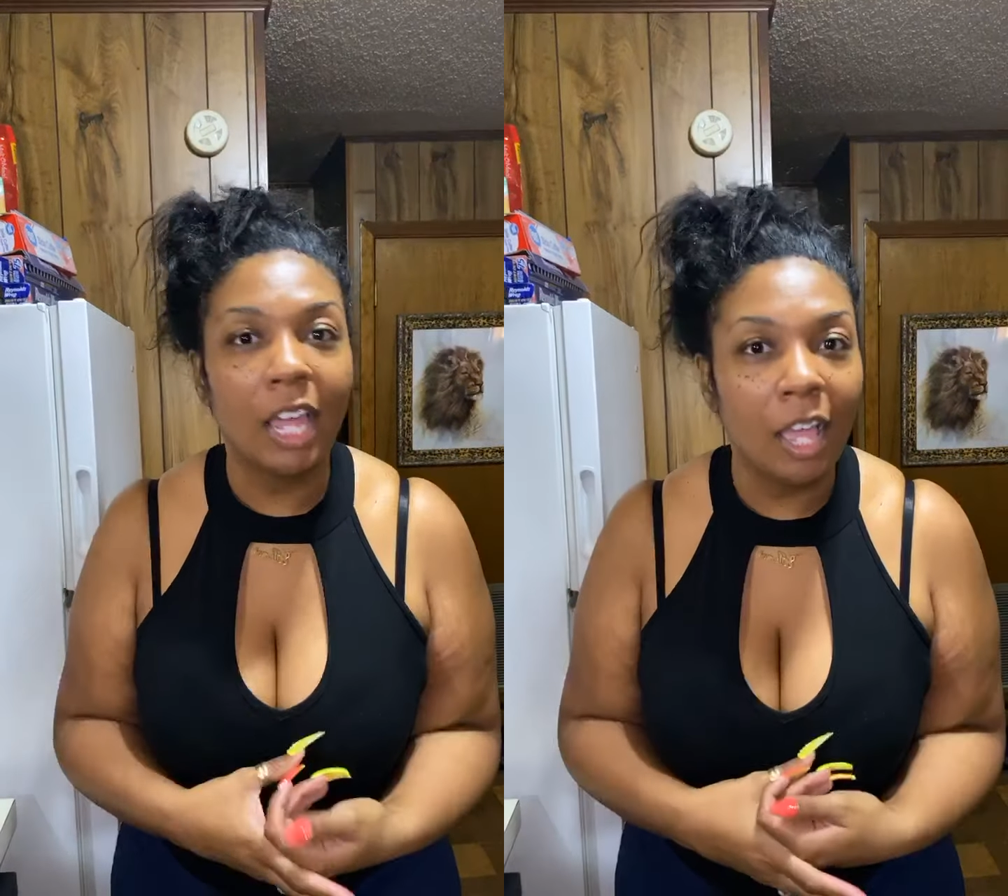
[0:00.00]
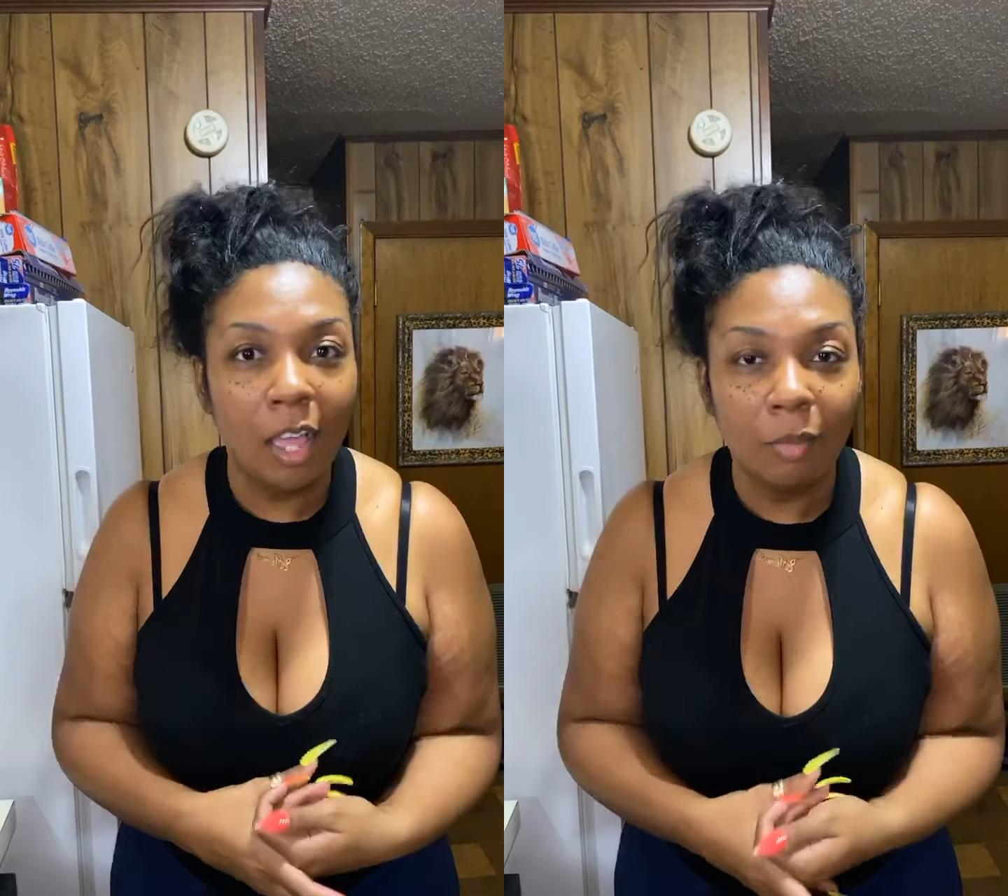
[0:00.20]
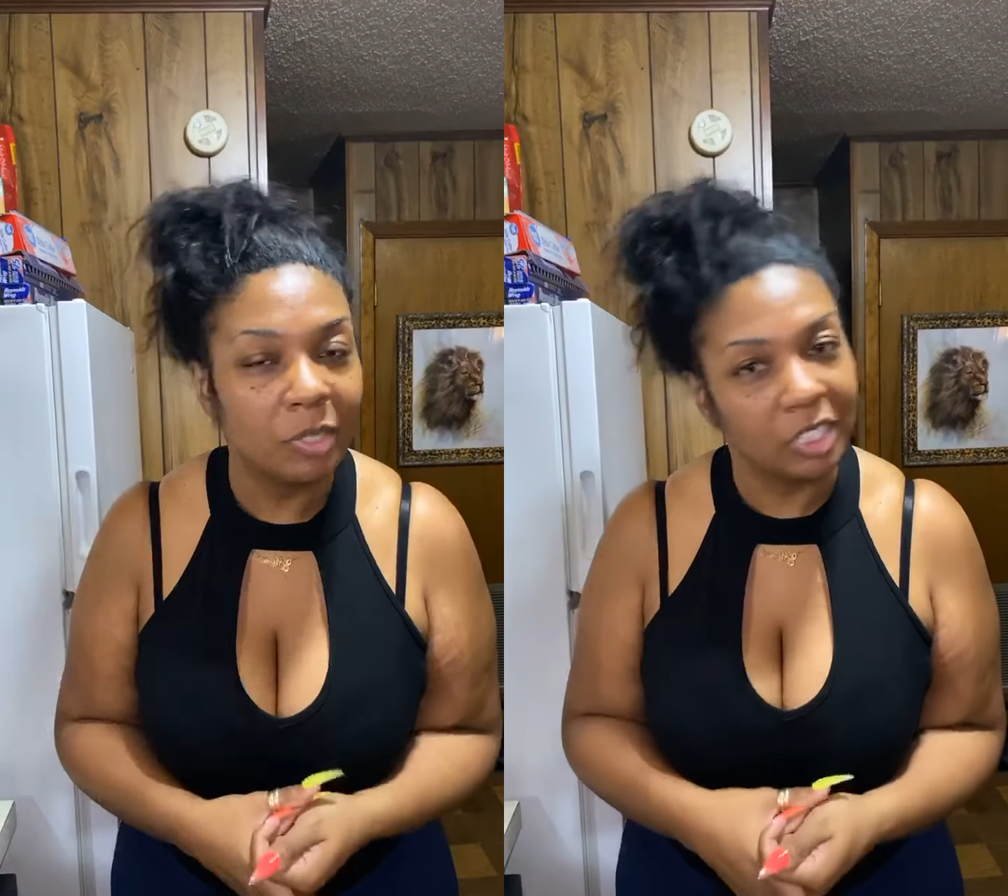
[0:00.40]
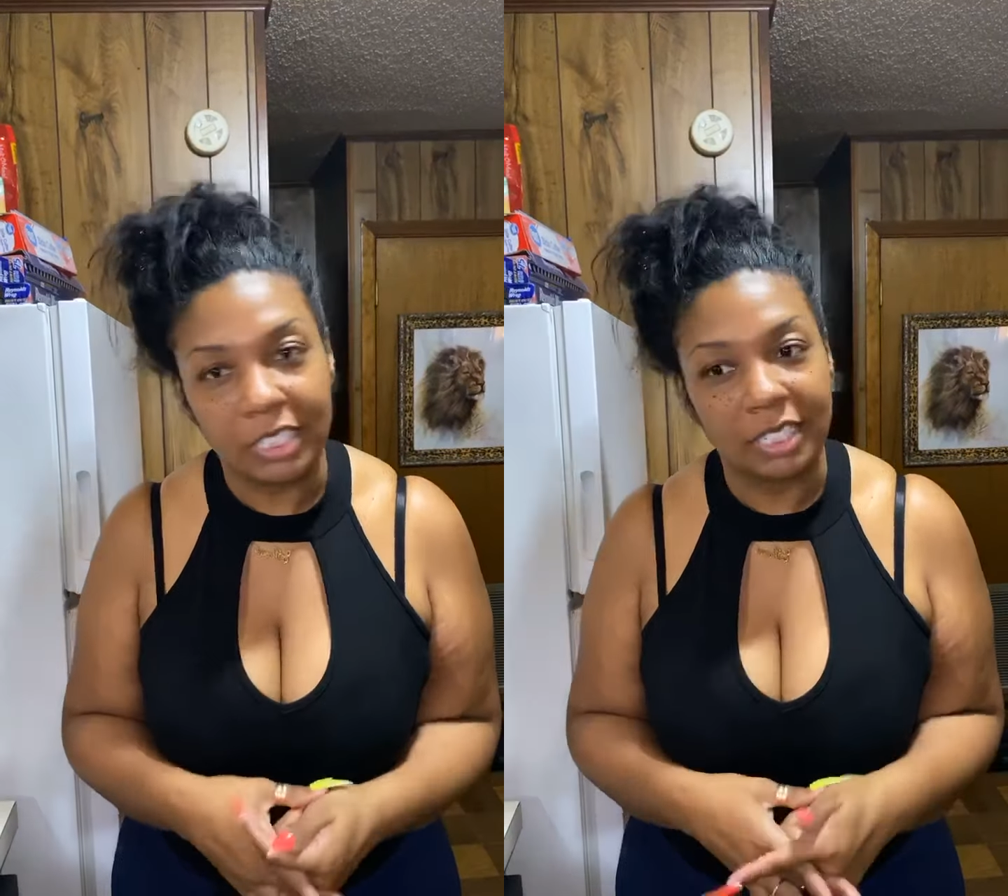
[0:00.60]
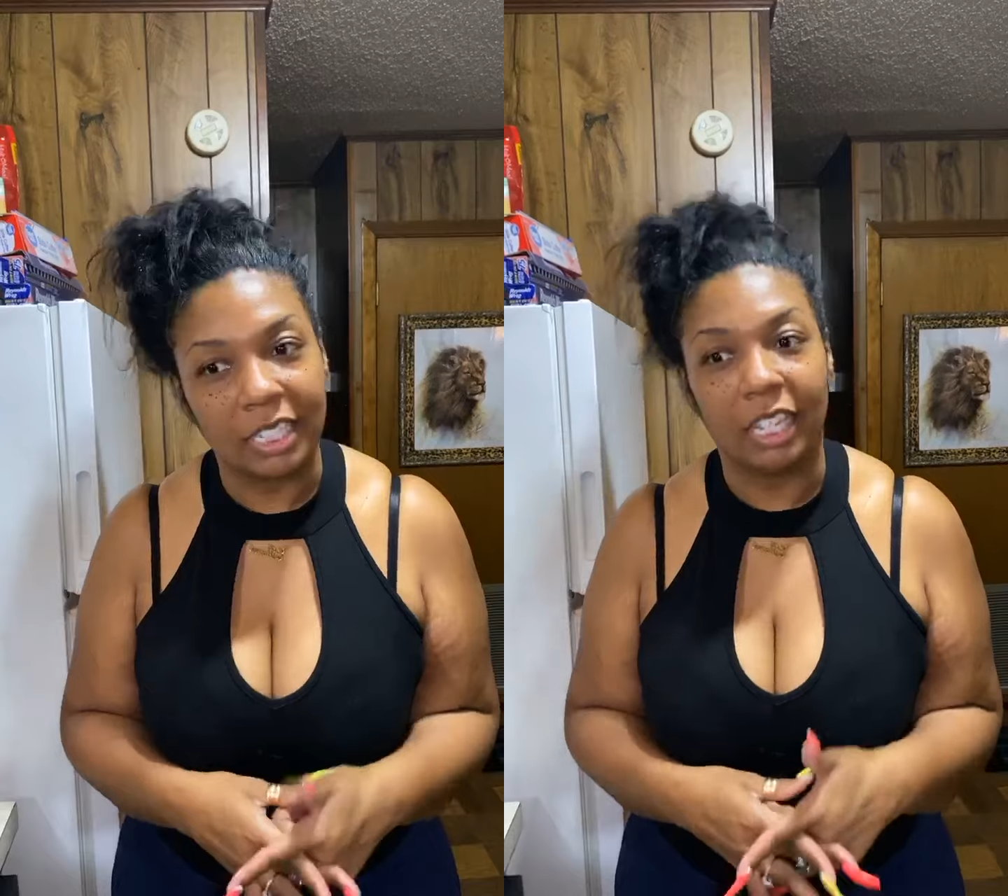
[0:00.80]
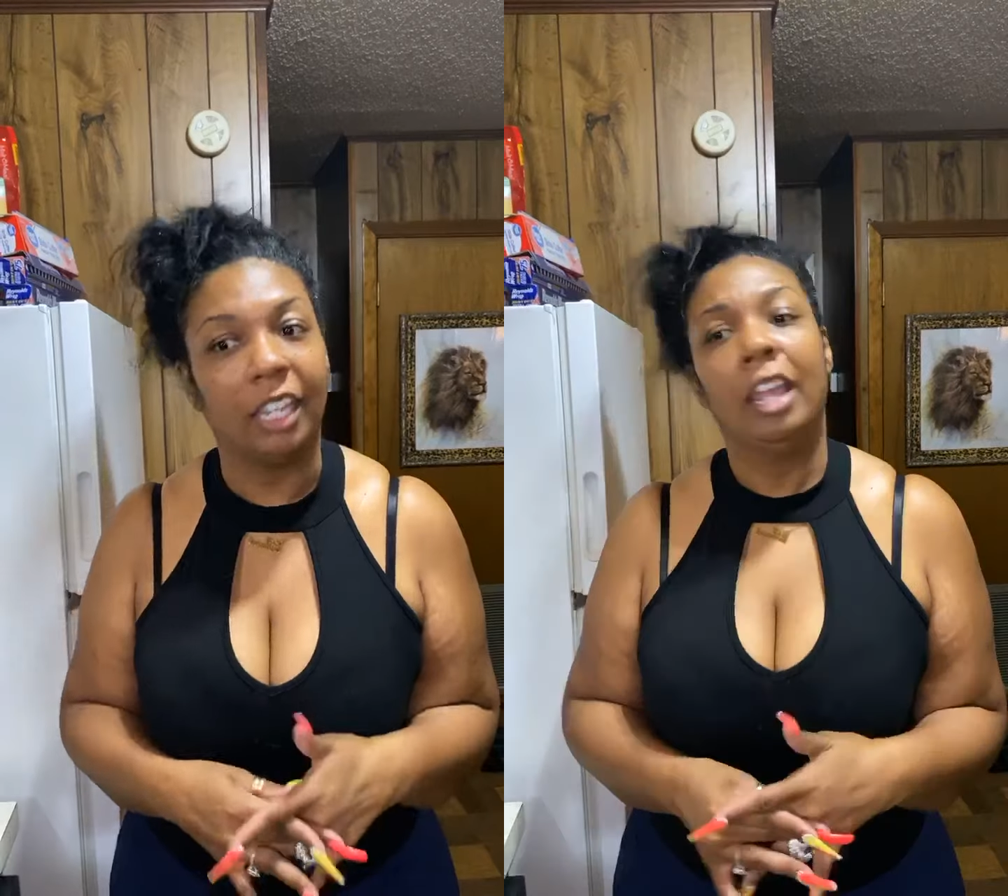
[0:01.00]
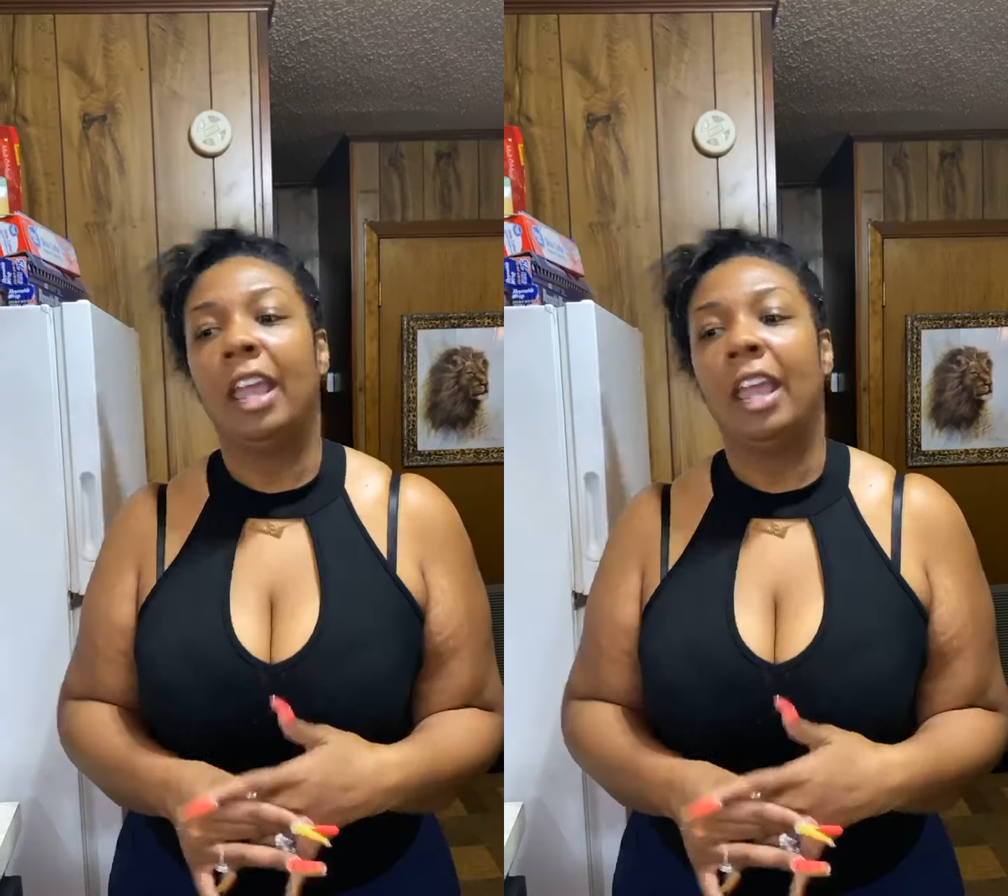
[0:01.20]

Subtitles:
up," she said.